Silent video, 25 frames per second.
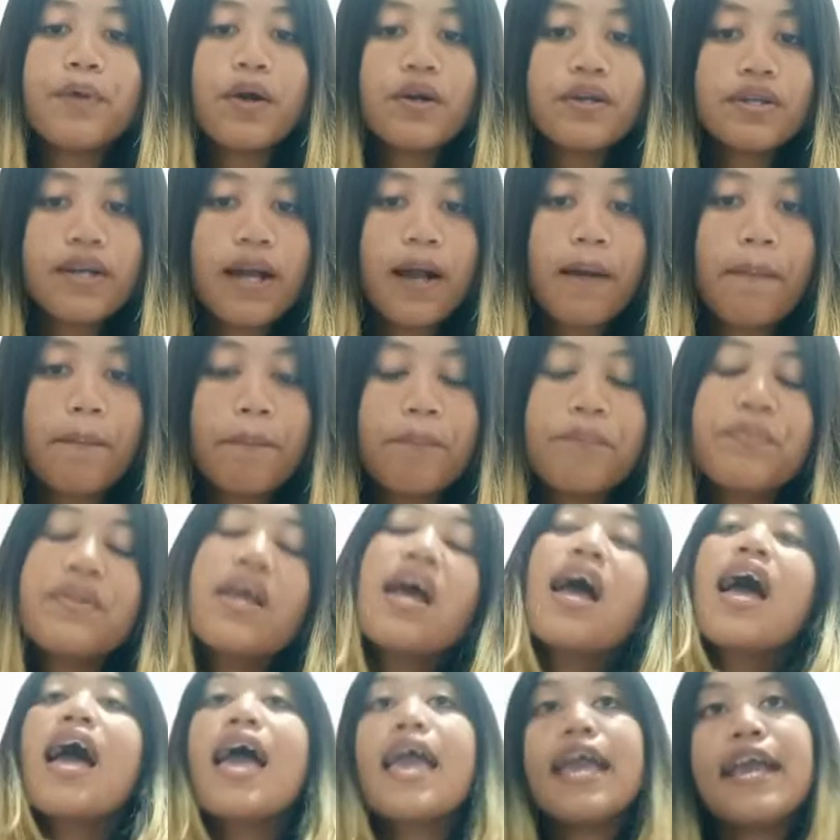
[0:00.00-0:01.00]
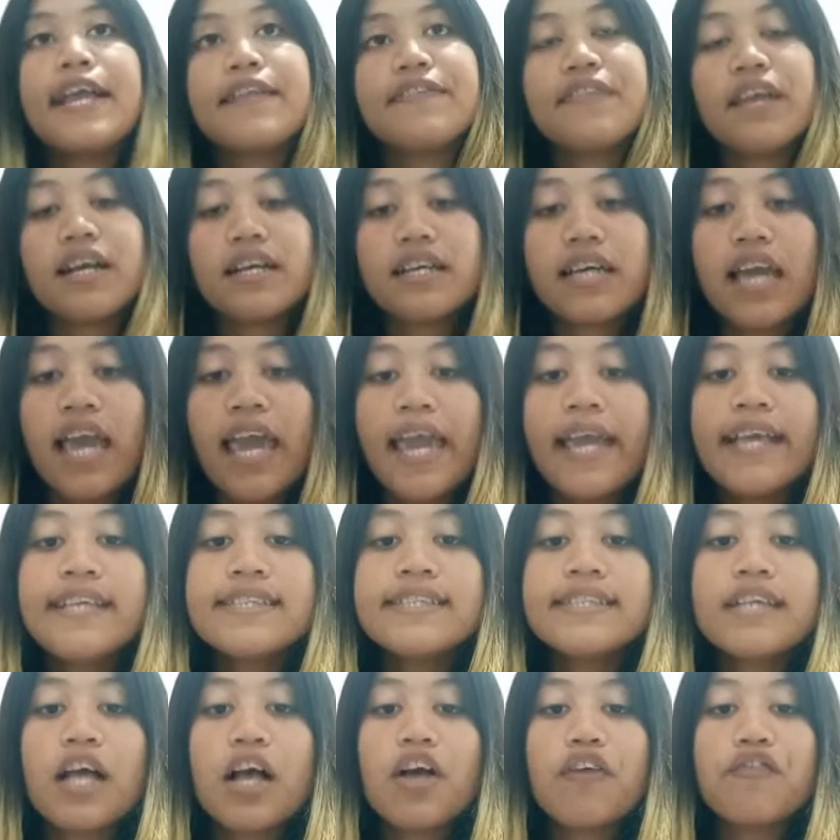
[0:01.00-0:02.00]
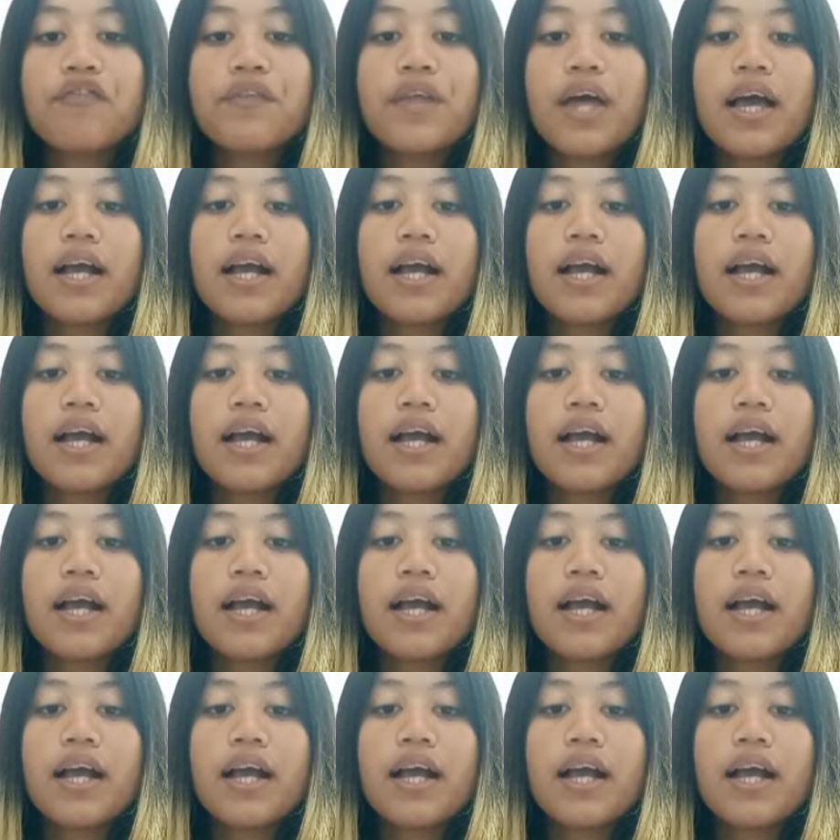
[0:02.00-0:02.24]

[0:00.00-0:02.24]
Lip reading: program. In the case of